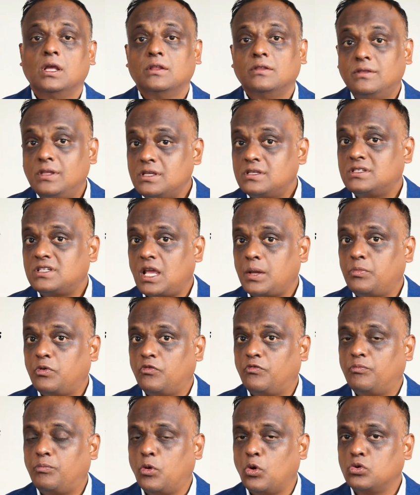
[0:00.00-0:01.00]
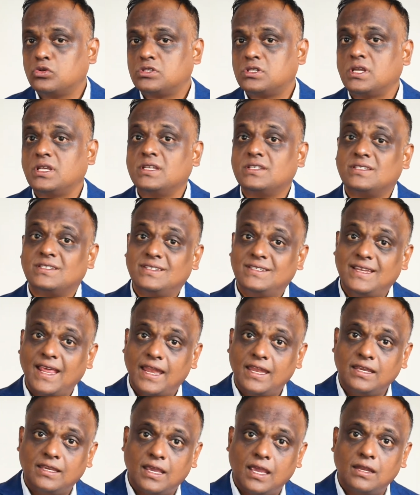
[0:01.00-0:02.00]
This type of post is
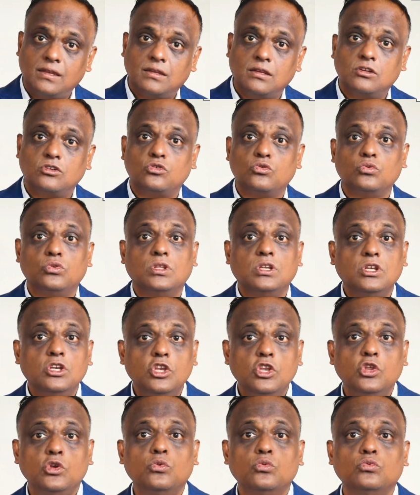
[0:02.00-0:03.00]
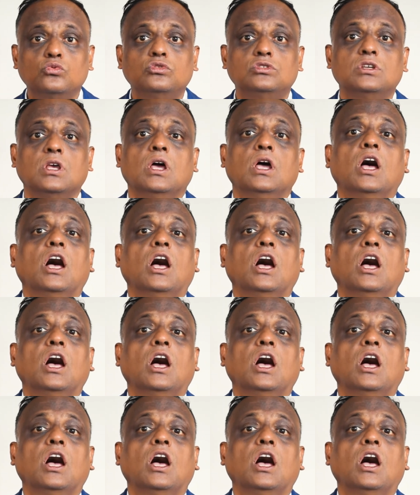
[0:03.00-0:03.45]
dedicated to the news